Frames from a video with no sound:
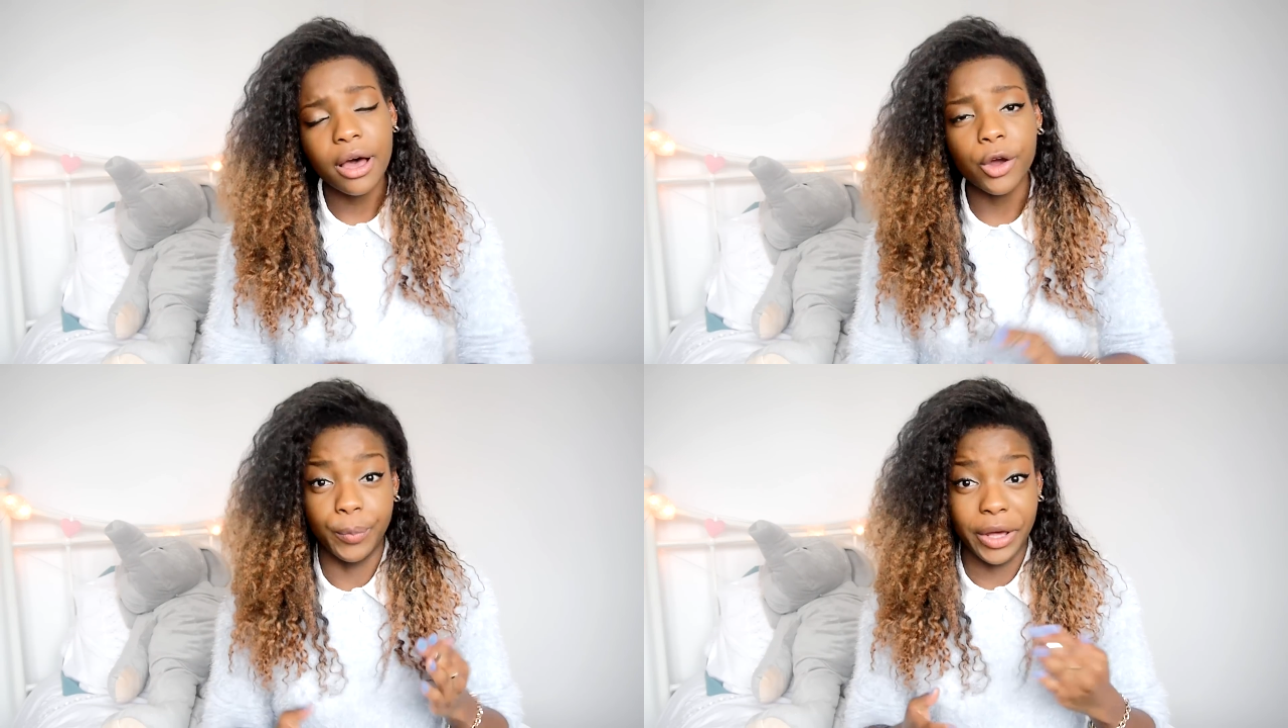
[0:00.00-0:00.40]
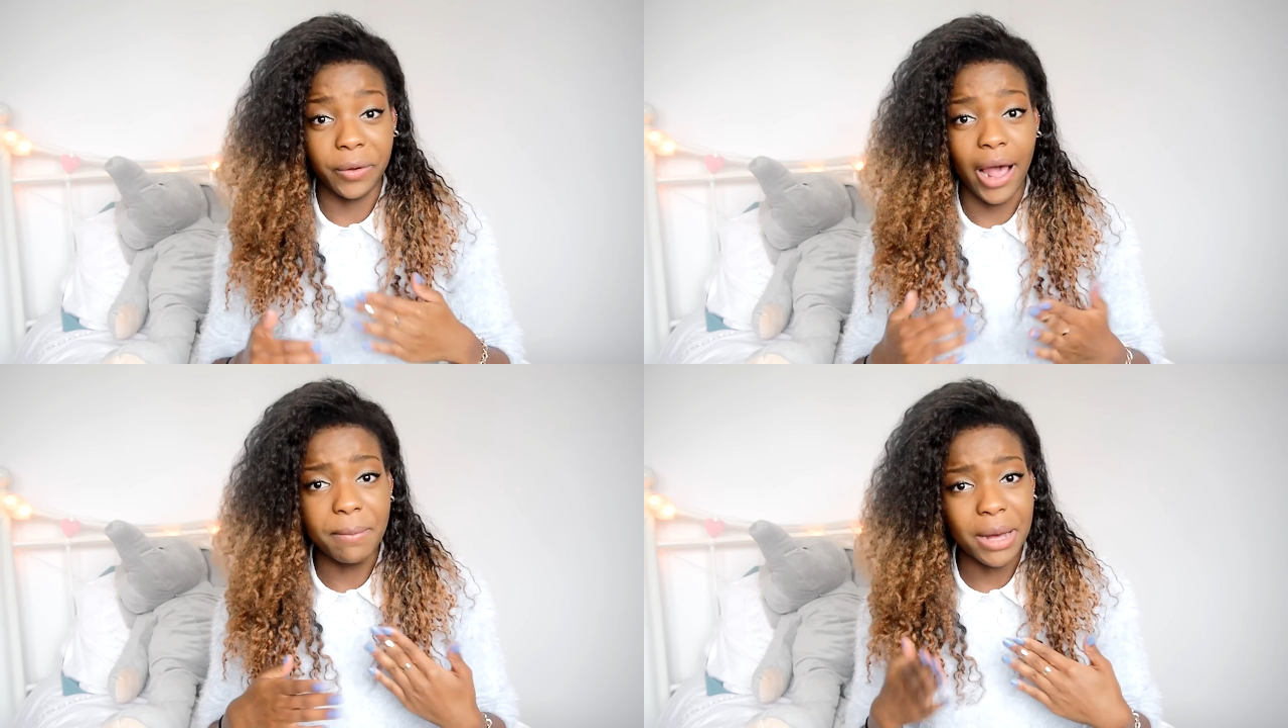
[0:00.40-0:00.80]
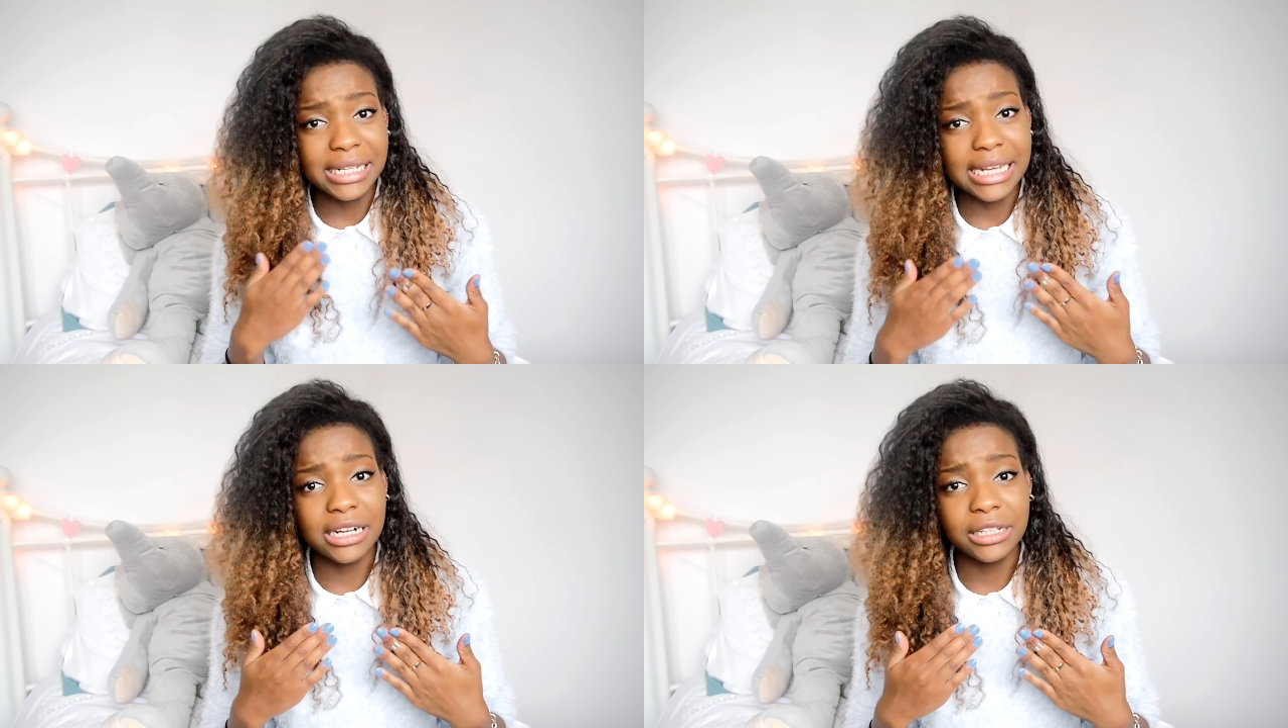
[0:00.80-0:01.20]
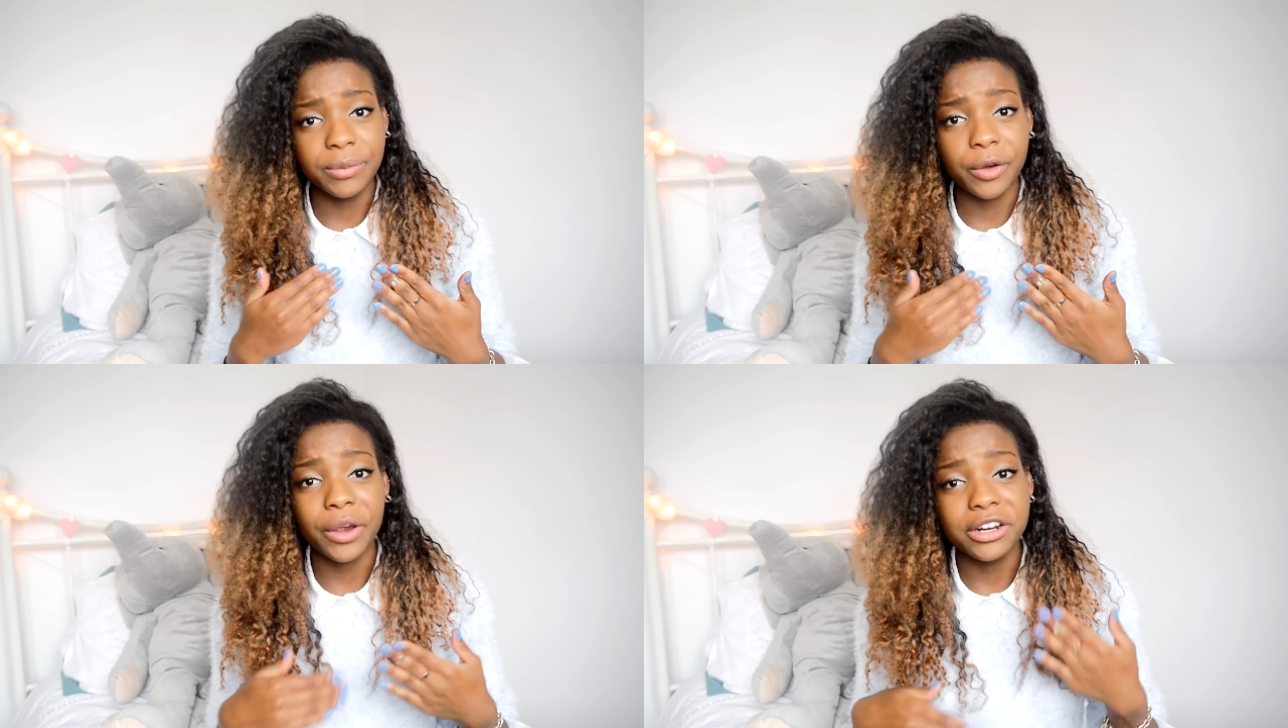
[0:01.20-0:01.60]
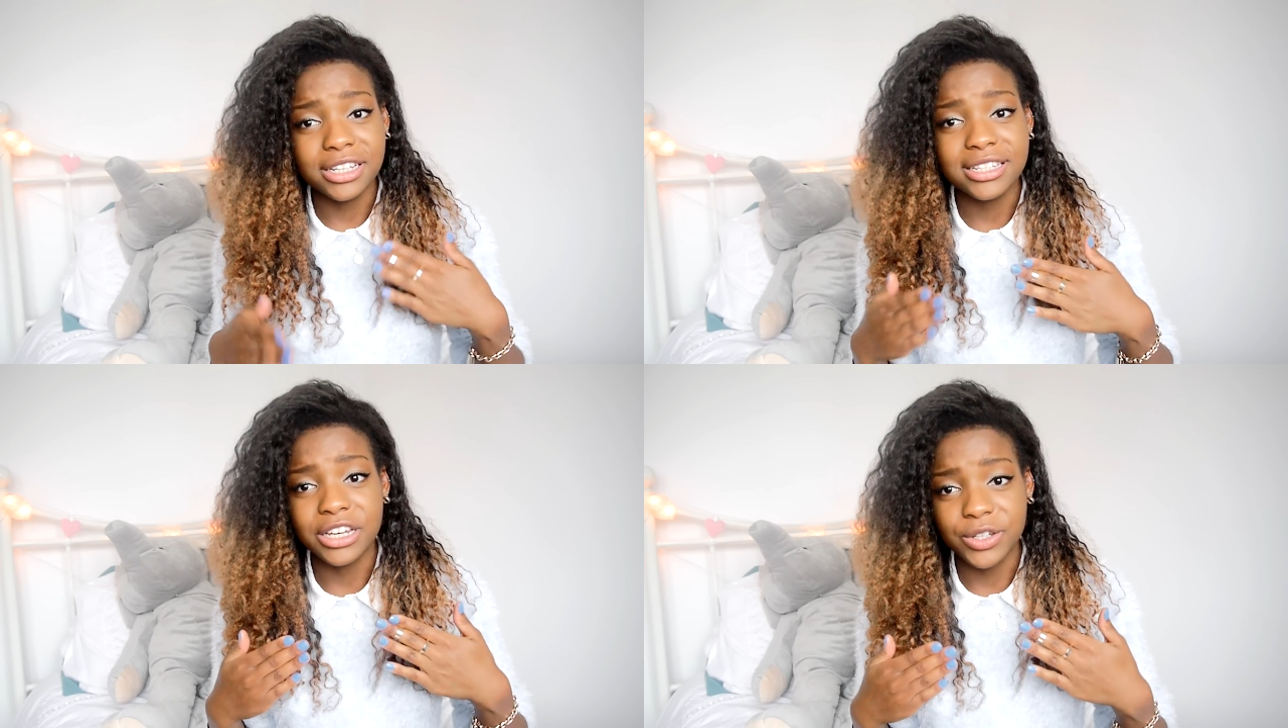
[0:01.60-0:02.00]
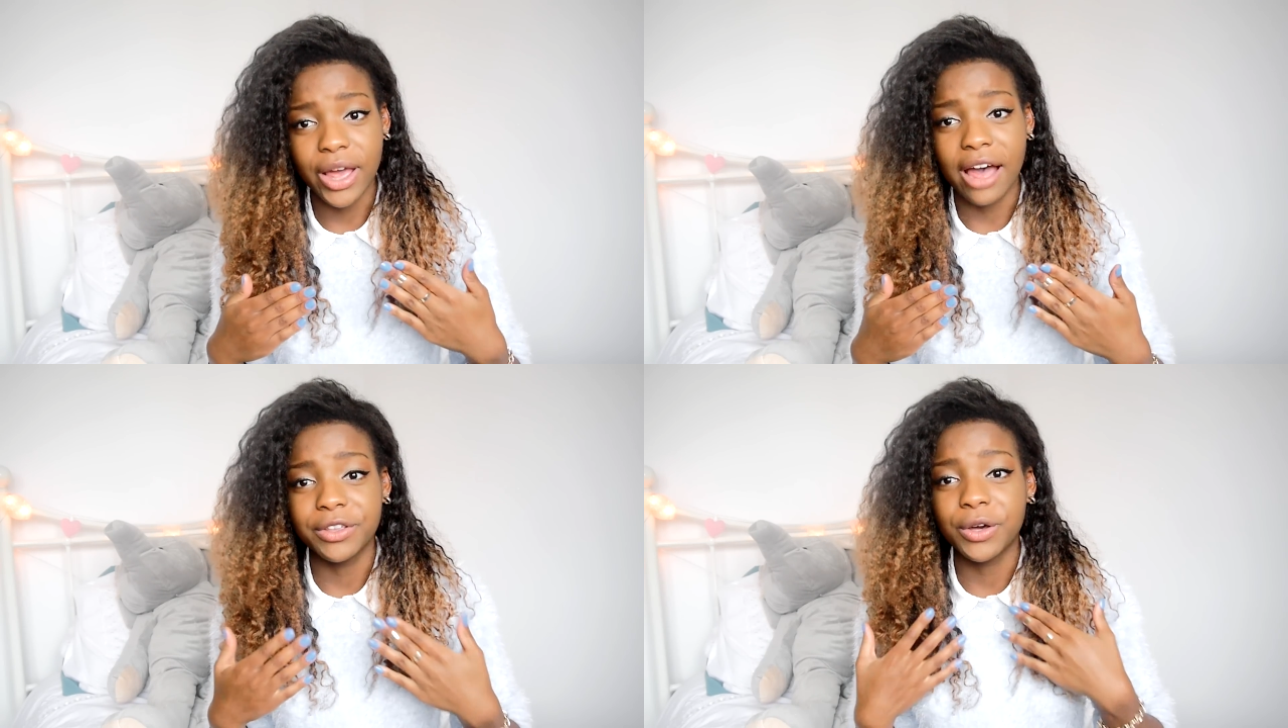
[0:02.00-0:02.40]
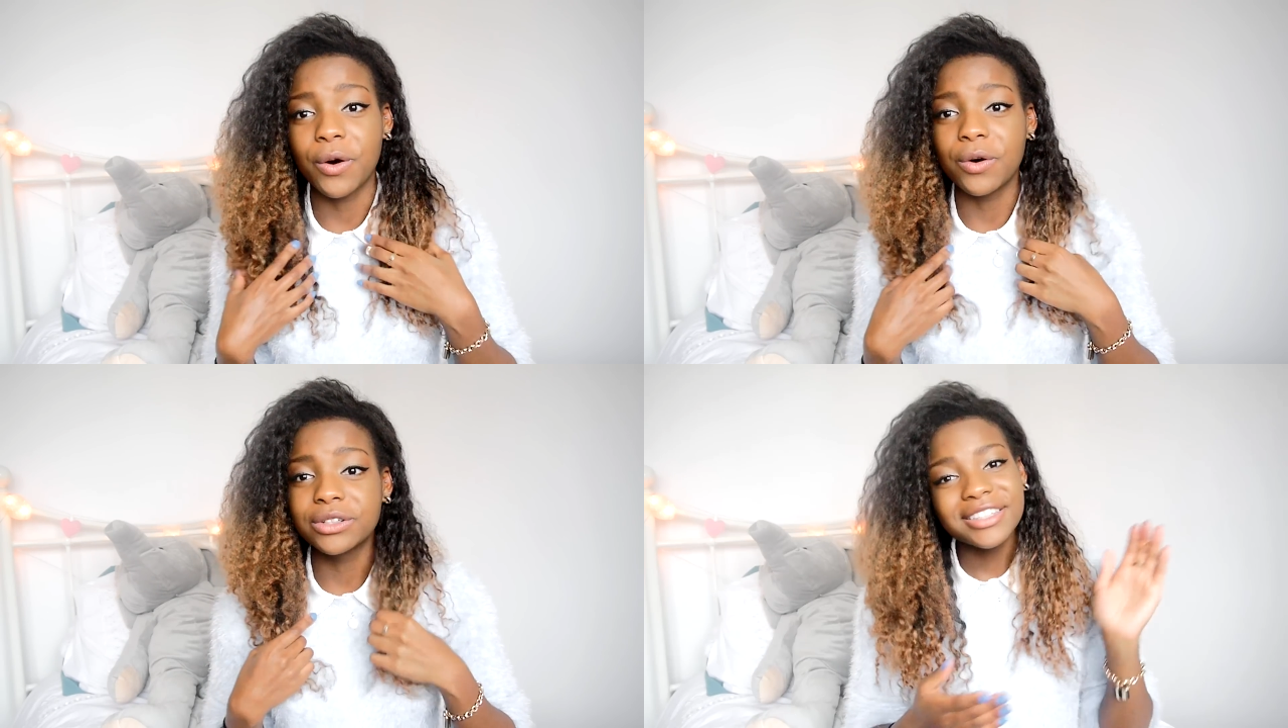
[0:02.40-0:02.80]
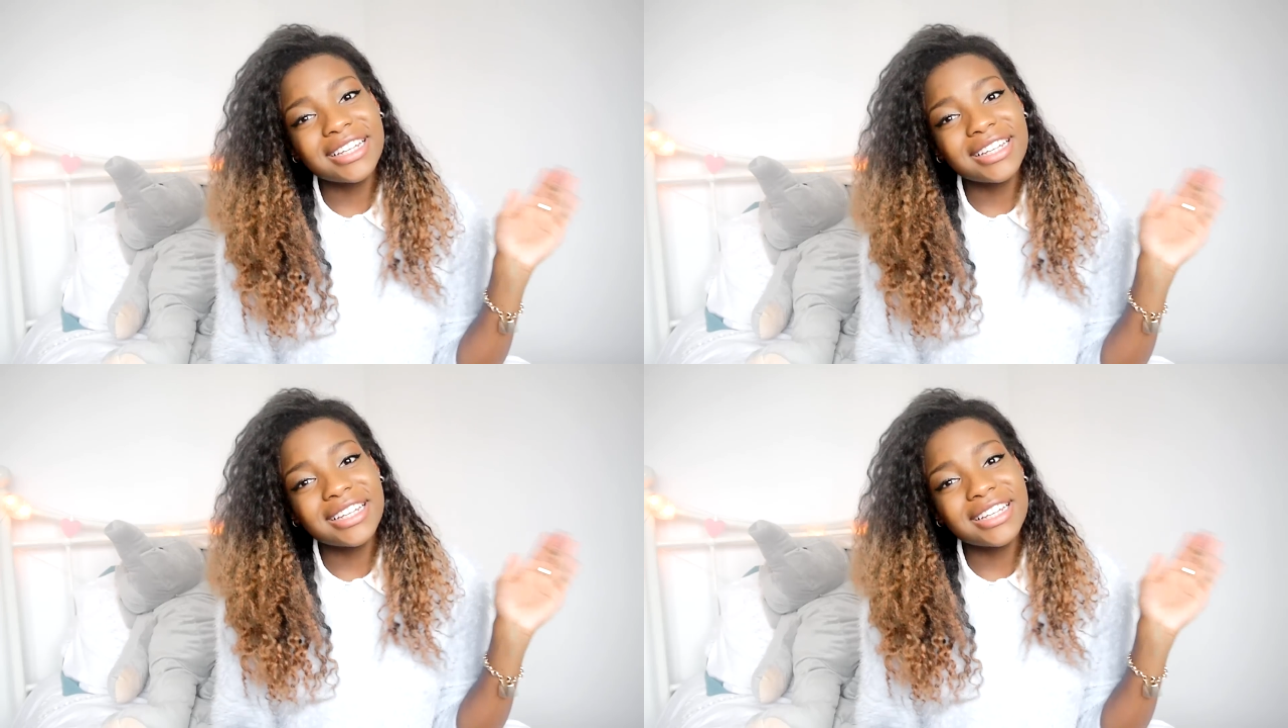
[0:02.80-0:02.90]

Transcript: Oh, by the way, I might sound a little bit weird because I do have the cold.